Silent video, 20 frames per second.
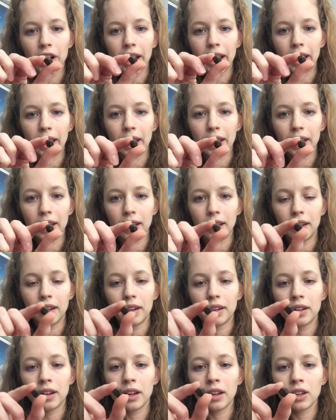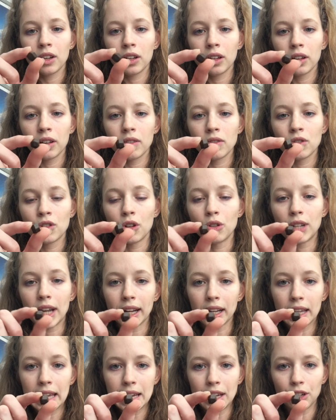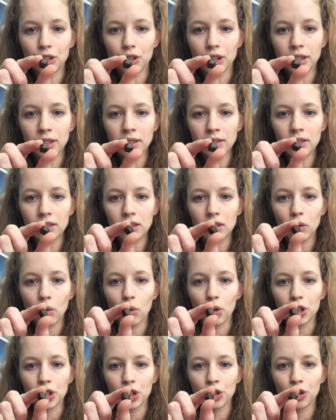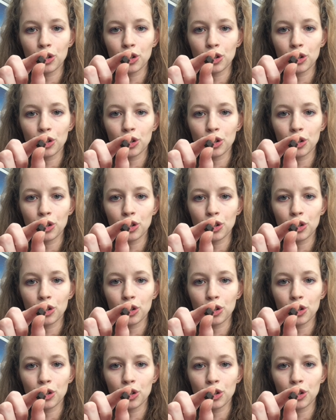in dodecahedrons or